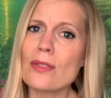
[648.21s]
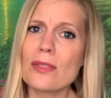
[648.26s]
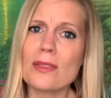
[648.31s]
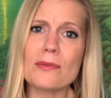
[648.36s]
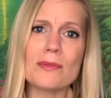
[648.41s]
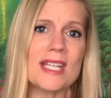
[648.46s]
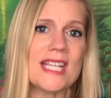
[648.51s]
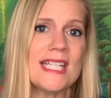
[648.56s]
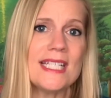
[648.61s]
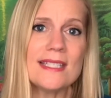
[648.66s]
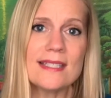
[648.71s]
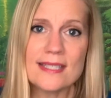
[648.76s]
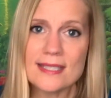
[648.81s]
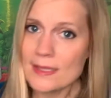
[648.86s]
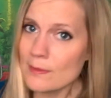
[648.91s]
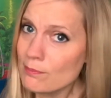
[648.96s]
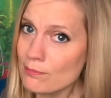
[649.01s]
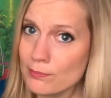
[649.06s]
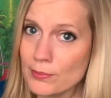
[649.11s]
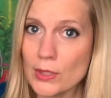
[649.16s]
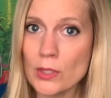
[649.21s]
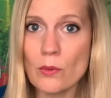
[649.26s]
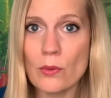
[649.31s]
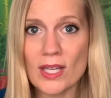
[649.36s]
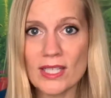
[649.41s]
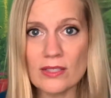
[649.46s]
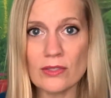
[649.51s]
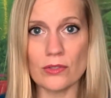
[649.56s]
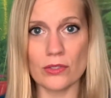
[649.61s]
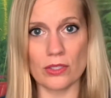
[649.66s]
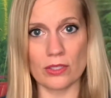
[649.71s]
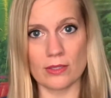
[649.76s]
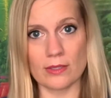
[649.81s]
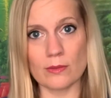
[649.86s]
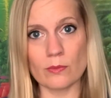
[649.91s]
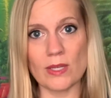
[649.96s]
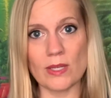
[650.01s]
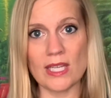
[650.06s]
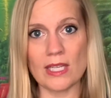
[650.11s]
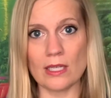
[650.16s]
3 simple questions
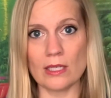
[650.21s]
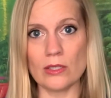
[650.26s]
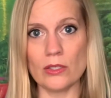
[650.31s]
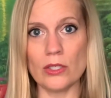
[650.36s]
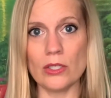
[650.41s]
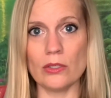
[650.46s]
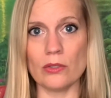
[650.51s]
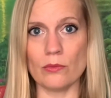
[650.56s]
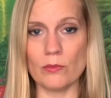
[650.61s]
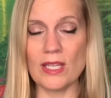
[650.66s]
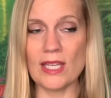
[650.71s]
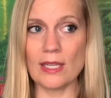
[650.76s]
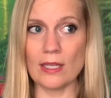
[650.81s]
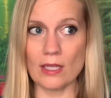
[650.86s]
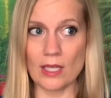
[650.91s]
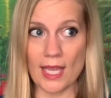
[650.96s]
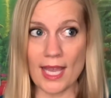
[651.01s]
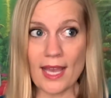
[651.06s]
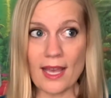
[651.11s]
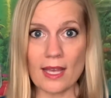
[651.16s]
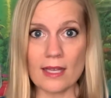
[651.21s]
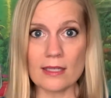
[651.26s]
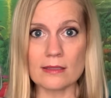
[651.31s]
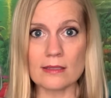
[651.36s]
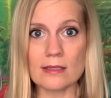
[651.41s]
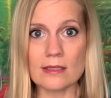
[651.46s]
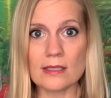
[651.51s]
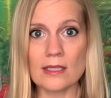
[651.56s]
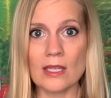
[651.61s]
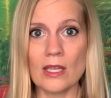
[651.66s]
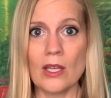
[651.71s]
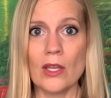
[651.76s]
we can ask.